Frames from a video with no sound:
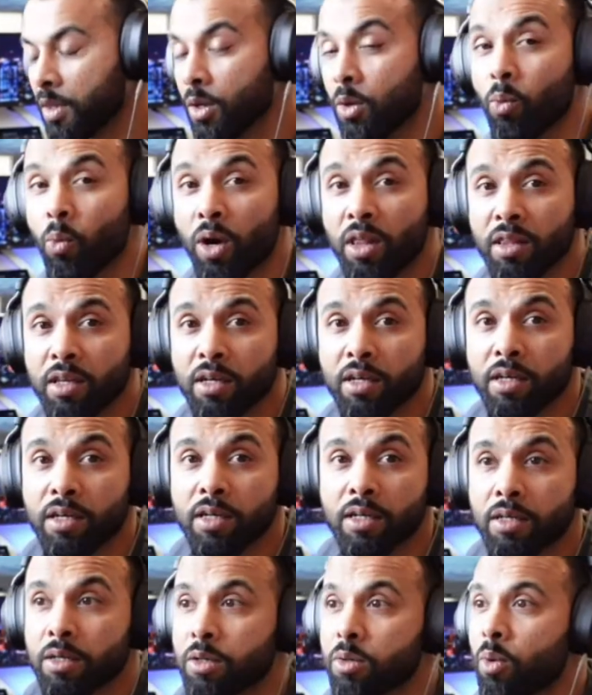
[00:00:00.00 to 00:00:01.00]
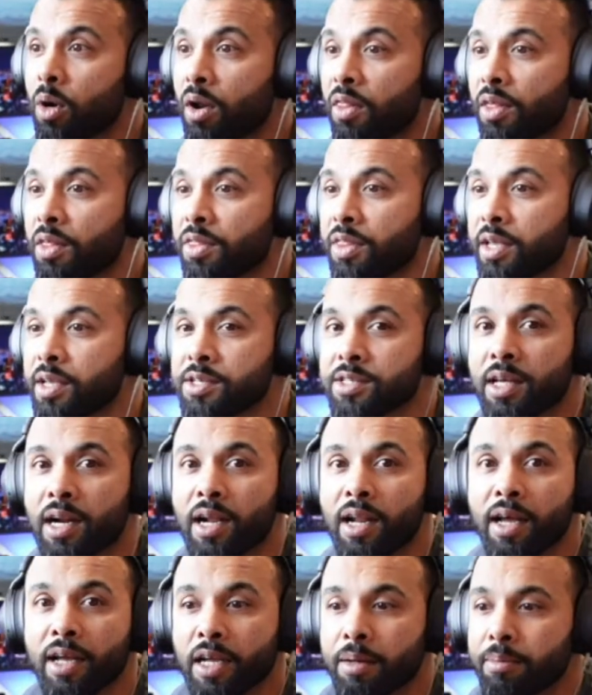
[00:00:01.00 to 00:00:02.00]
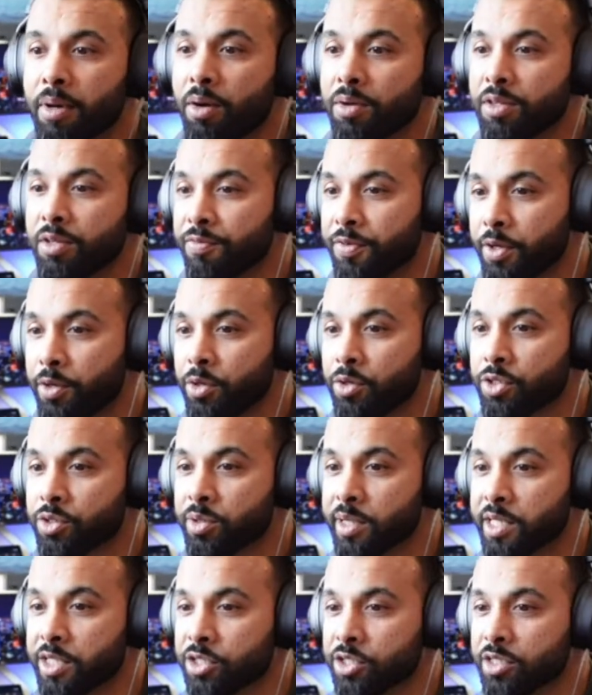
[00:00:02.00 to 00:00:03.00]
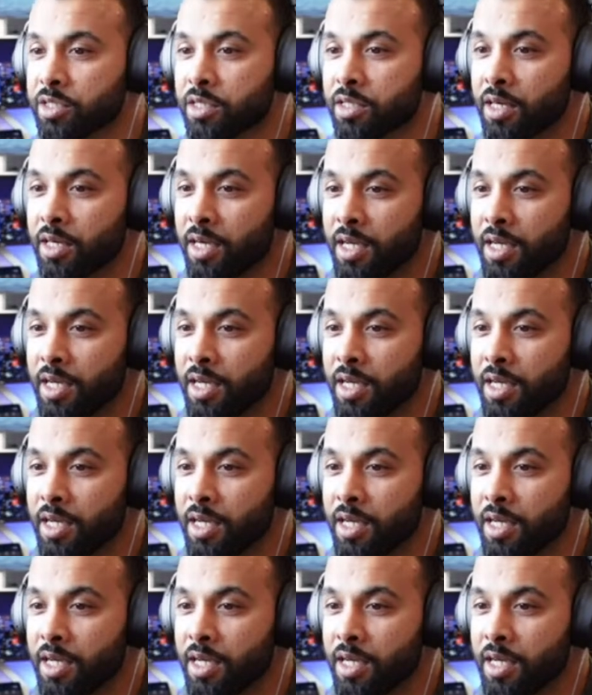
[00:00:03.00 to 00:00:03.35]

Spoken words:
one of the things that I like about the view switcher